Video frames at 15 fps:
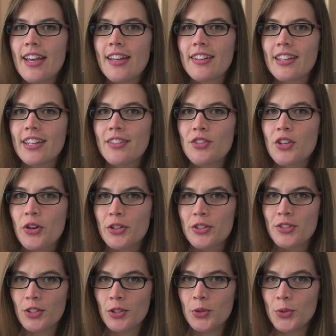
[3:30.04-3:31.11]
Taylor gives her a
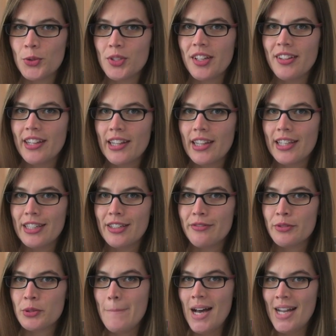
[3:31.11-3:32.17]
salute and then
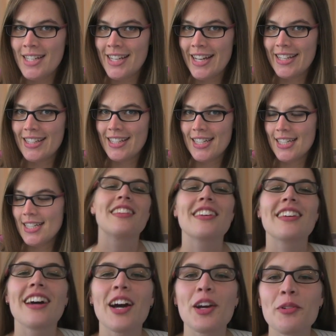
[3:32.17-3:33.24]
leaves. Bye, Taylor. The
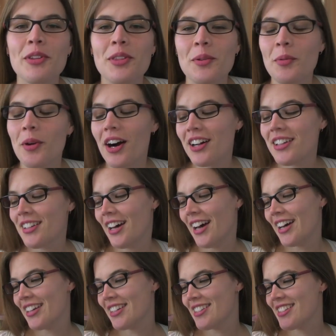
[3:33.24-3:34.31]
guy with the wild
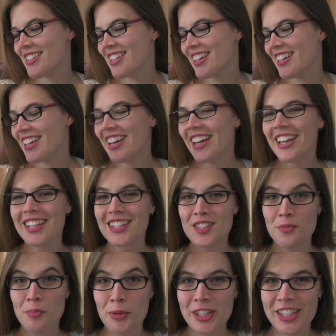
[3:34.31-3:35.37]
eyes
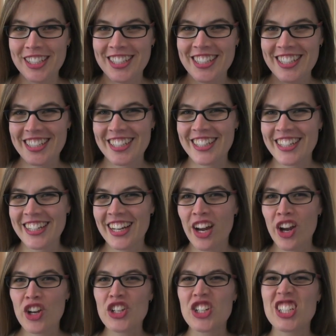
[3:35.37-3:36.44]
is British.
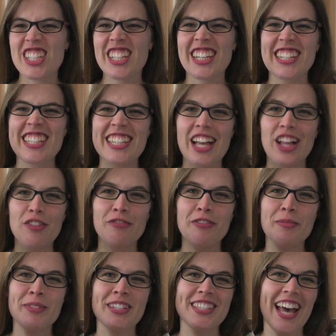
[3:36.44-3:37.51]
She can tell
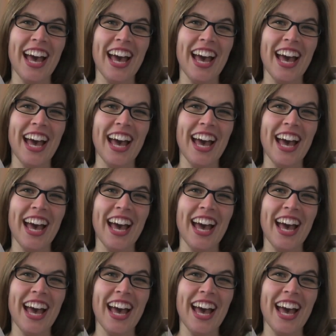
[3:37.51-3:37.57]
from his